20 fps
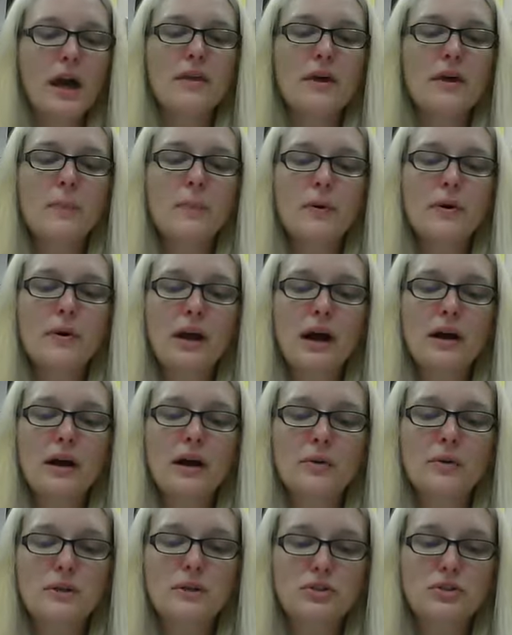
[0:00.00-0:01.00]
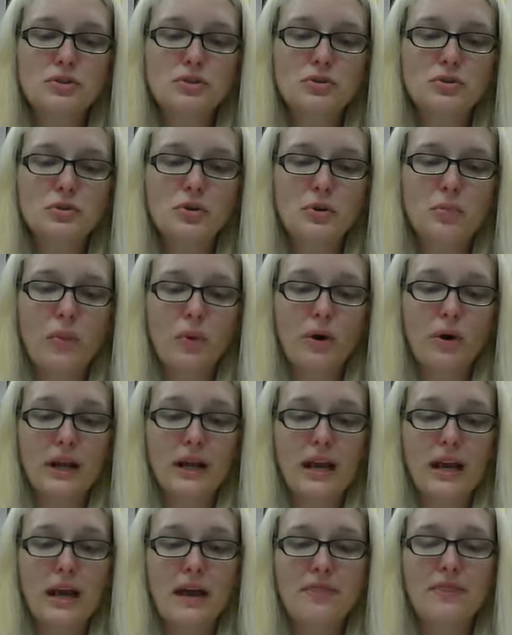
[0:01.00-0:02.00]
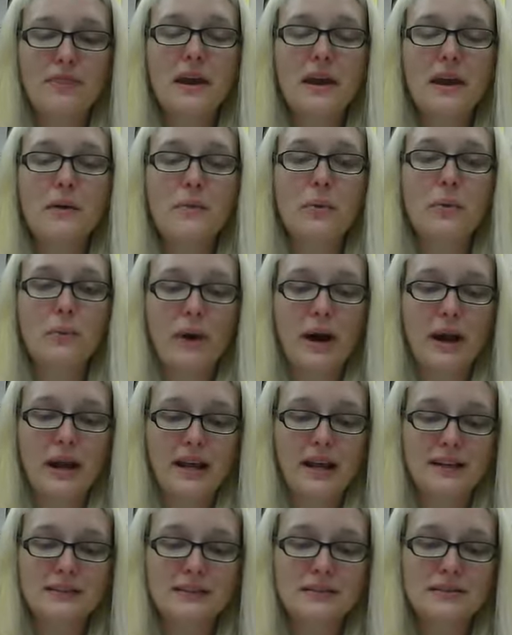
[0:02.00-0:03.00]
They put out a winter storm warning, and they were right.